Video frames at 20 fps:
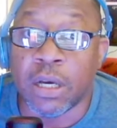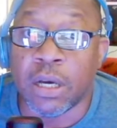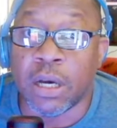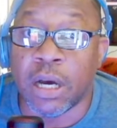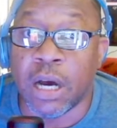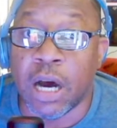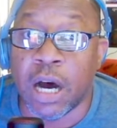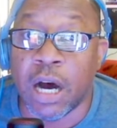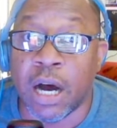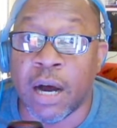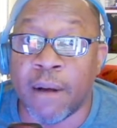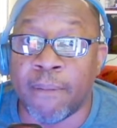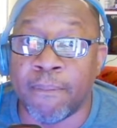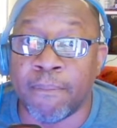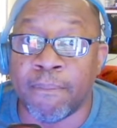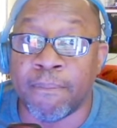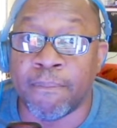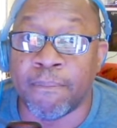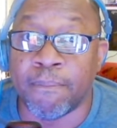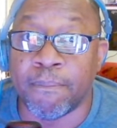
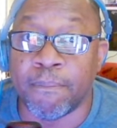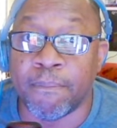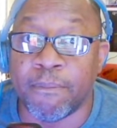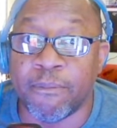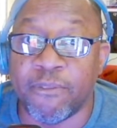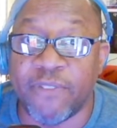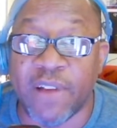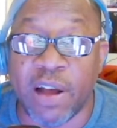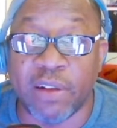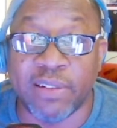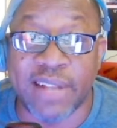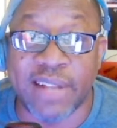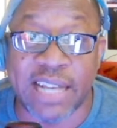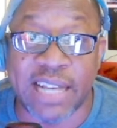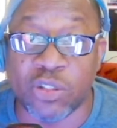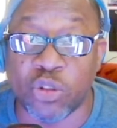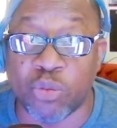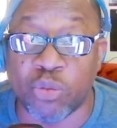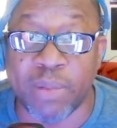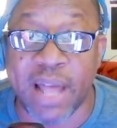
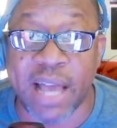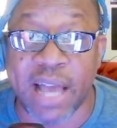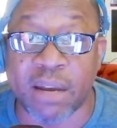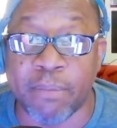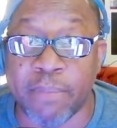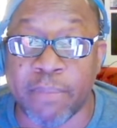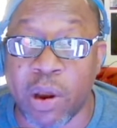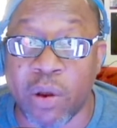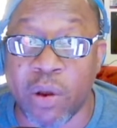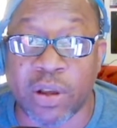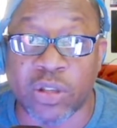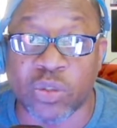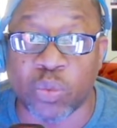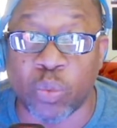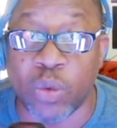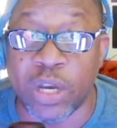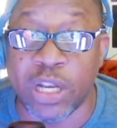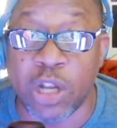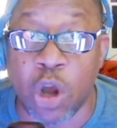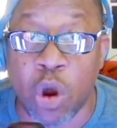Foundational Black Americans,
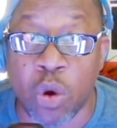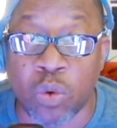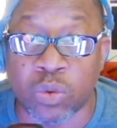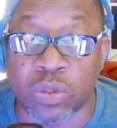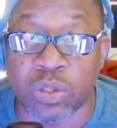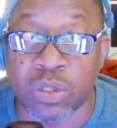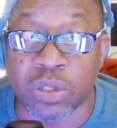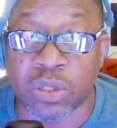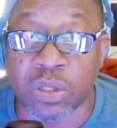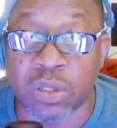we don't